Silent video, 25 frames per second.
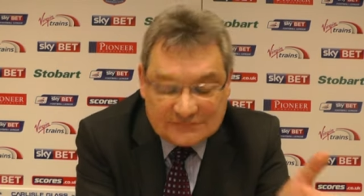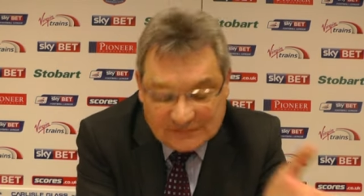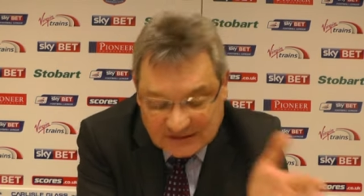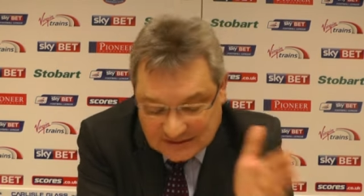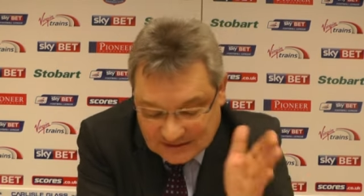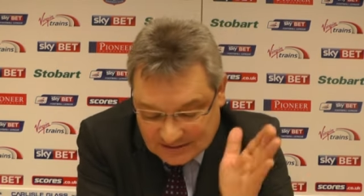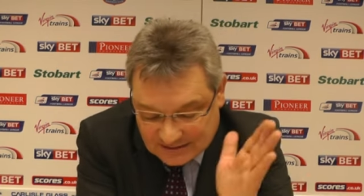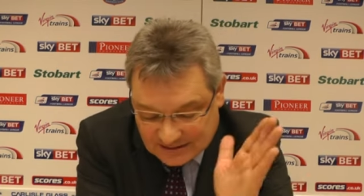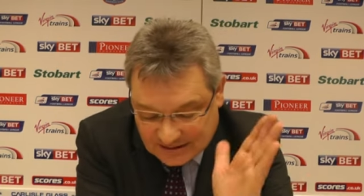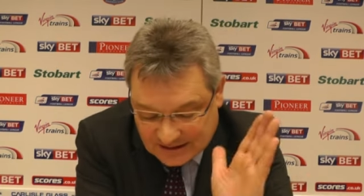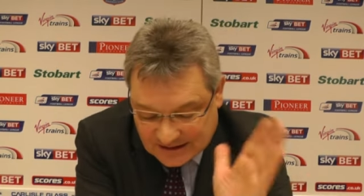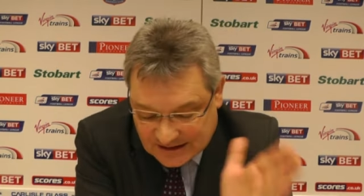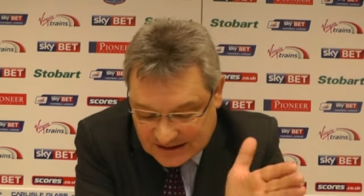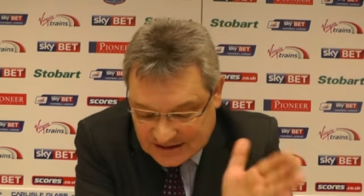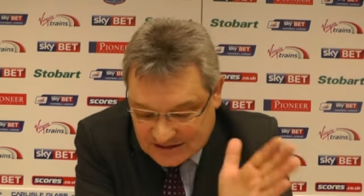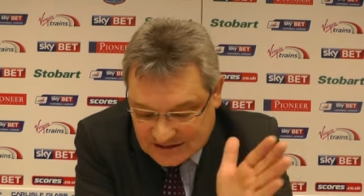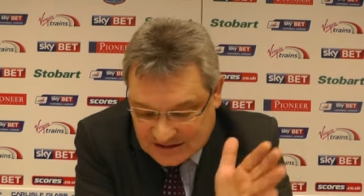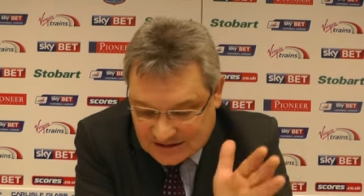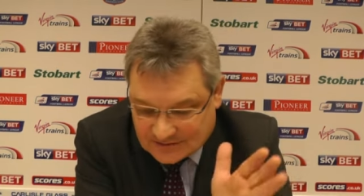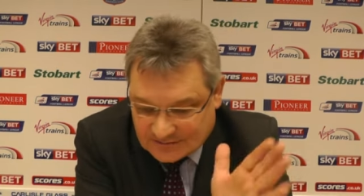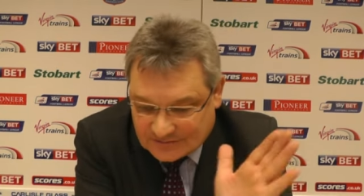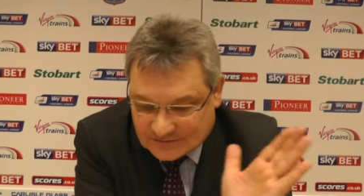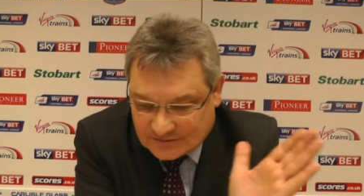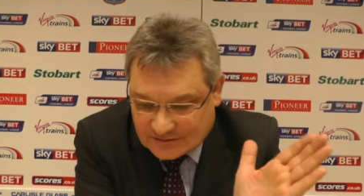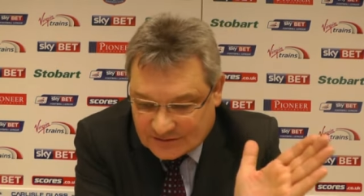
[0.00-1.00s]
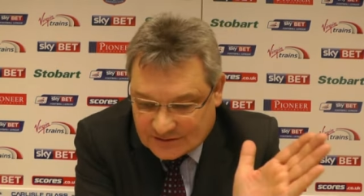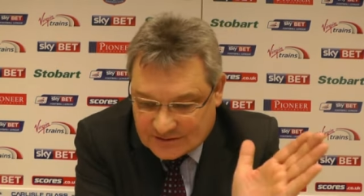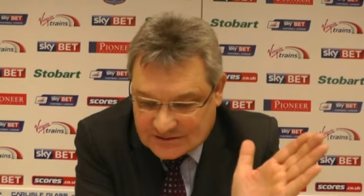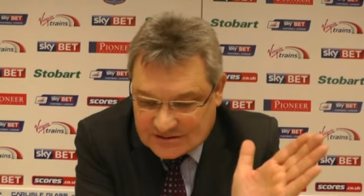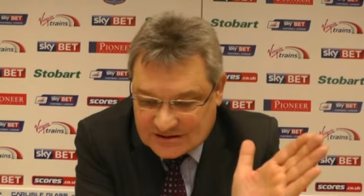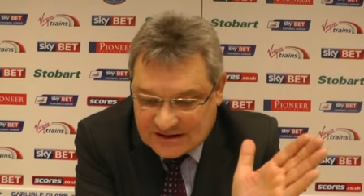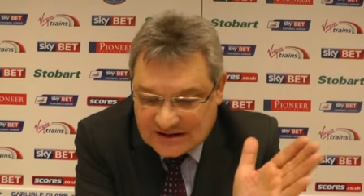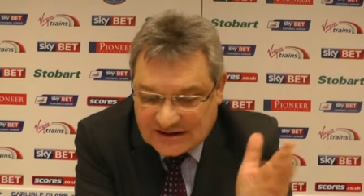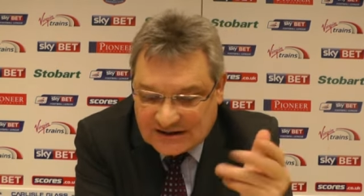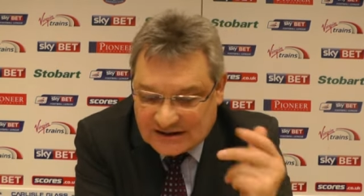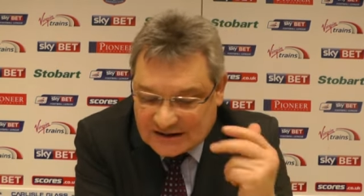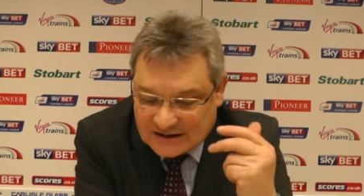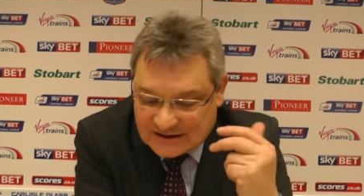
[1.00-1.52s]
And the next level for us
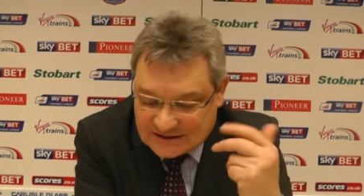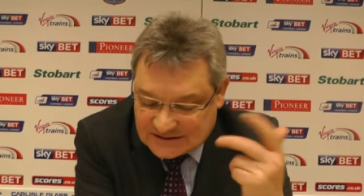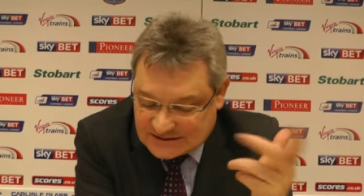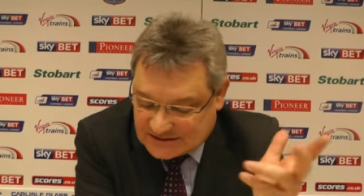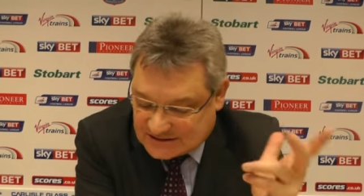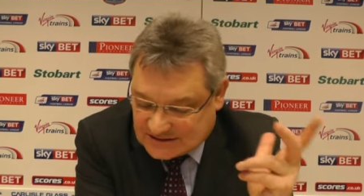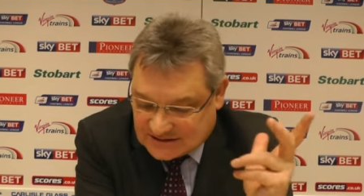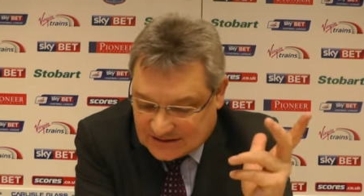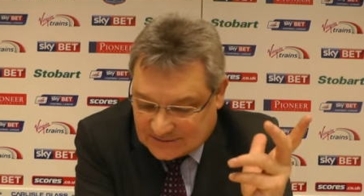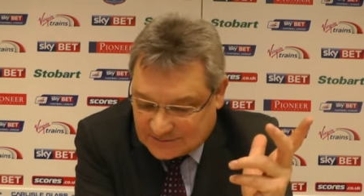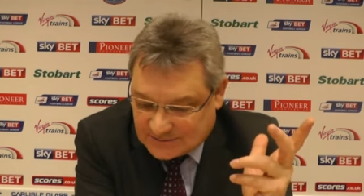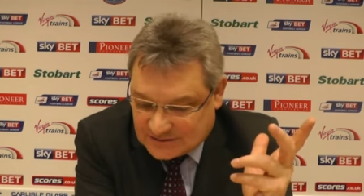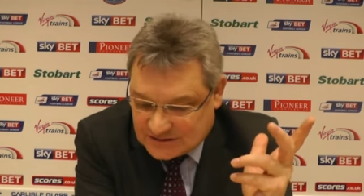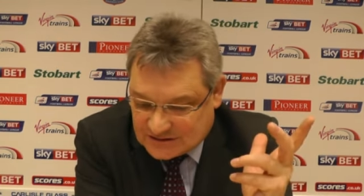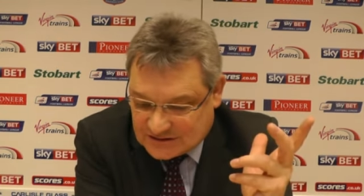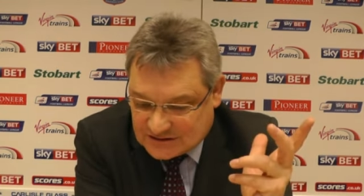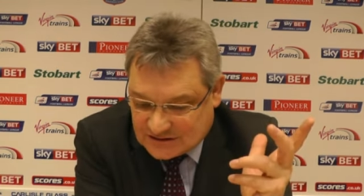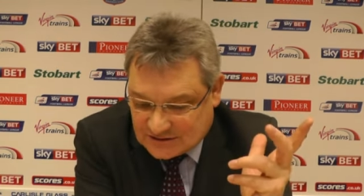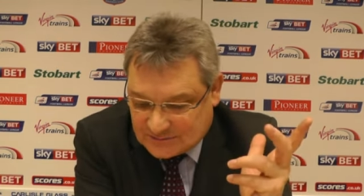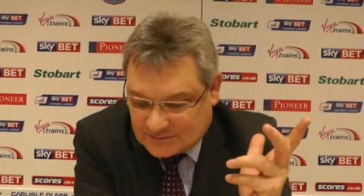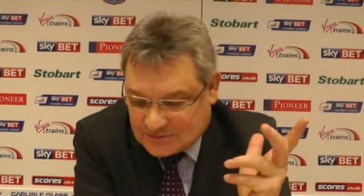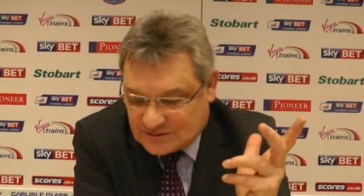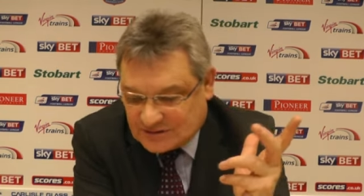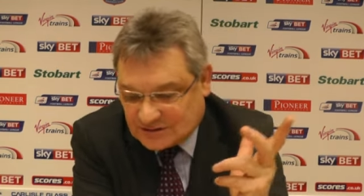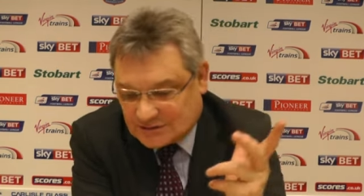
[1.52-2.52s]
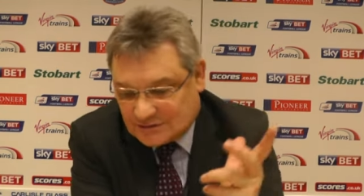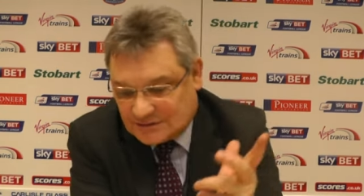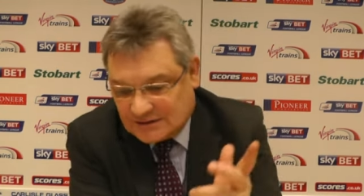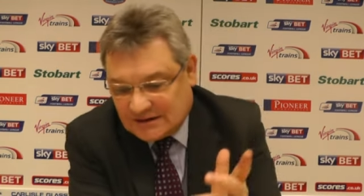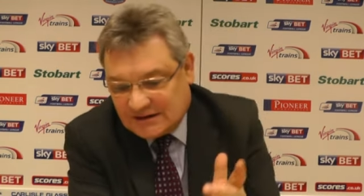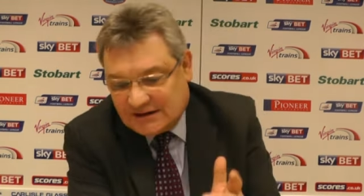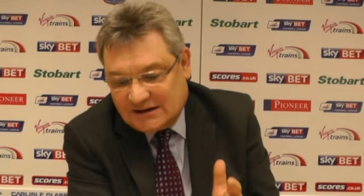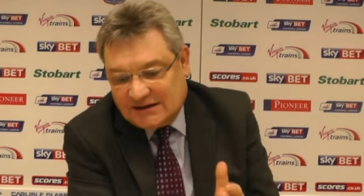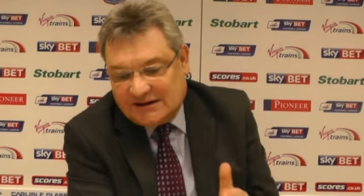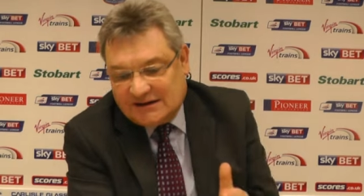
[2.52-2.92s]
is the Championship. So